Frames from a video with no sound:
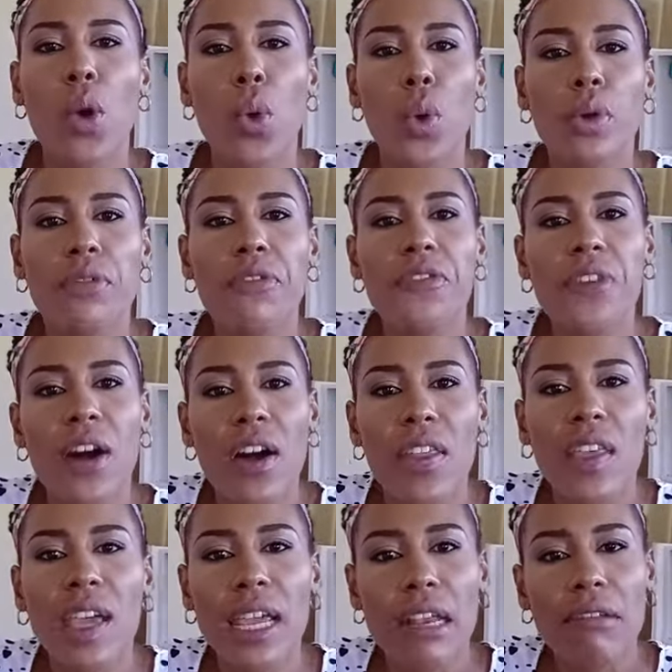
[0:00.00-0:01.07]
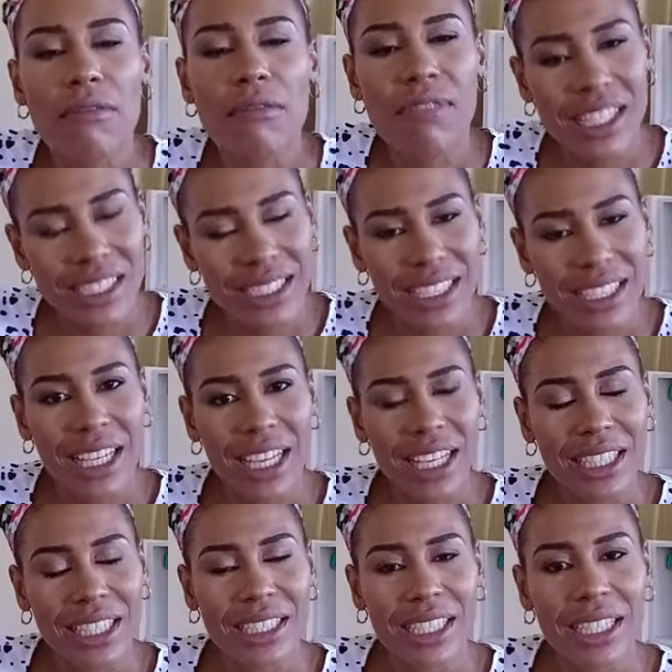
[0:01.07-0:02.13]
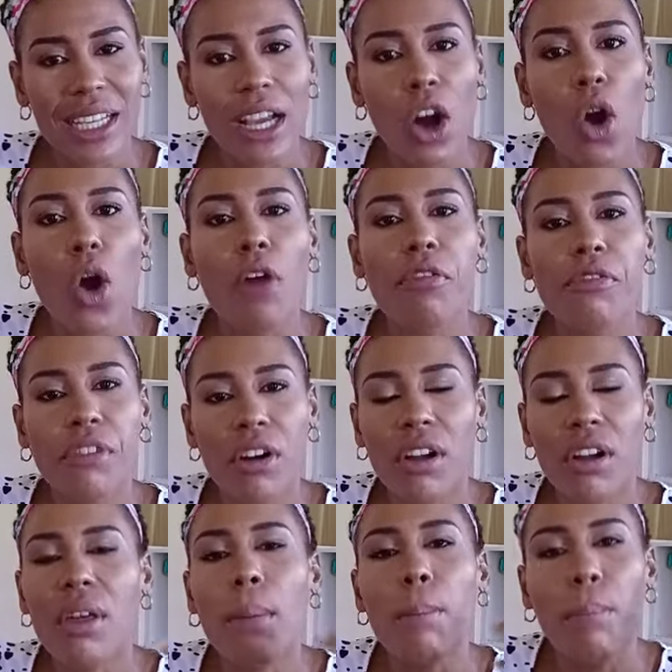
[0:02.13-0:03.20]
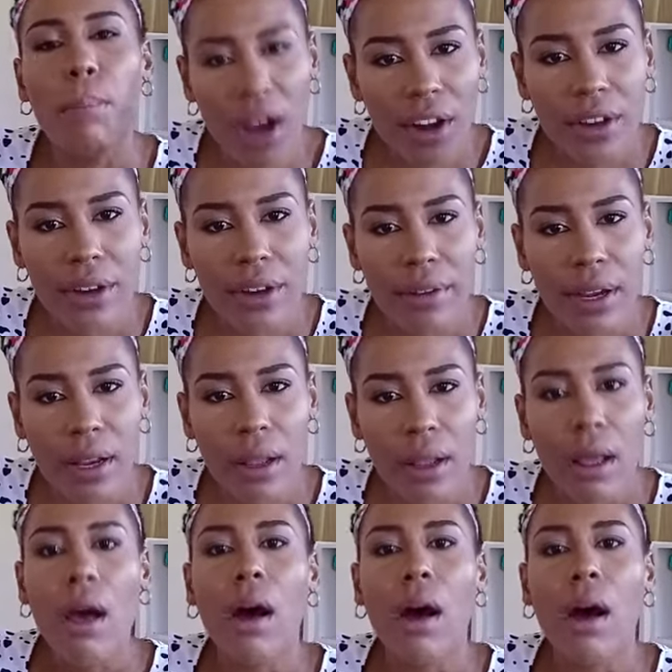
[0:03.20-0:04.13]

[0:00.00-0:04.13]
own further investigating or further pondering